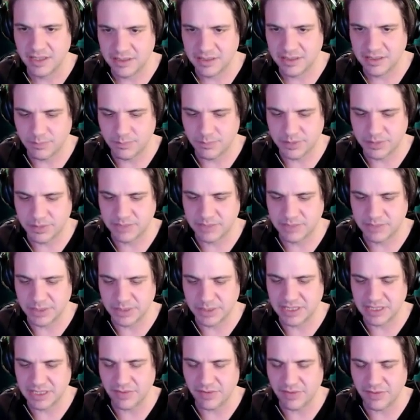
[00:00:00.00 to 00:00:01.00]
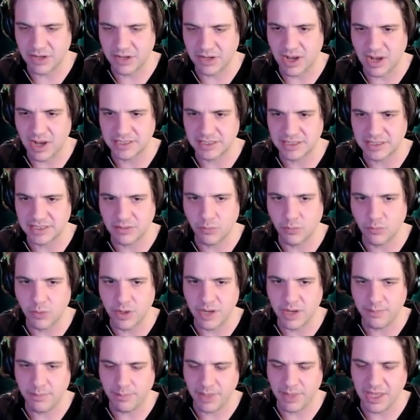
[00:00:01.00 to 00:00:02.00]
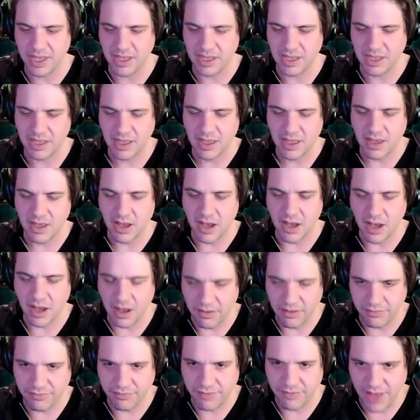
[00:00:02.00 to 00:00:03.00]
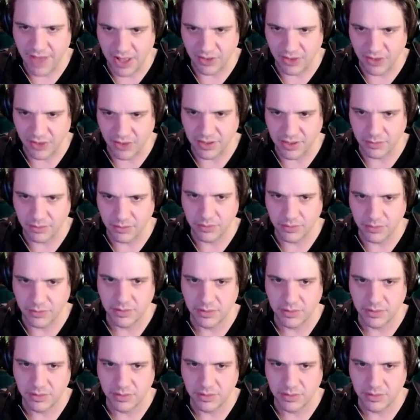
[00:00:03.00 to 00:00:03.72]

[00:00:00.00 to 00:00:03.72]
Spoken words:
specific cross? Would it be of value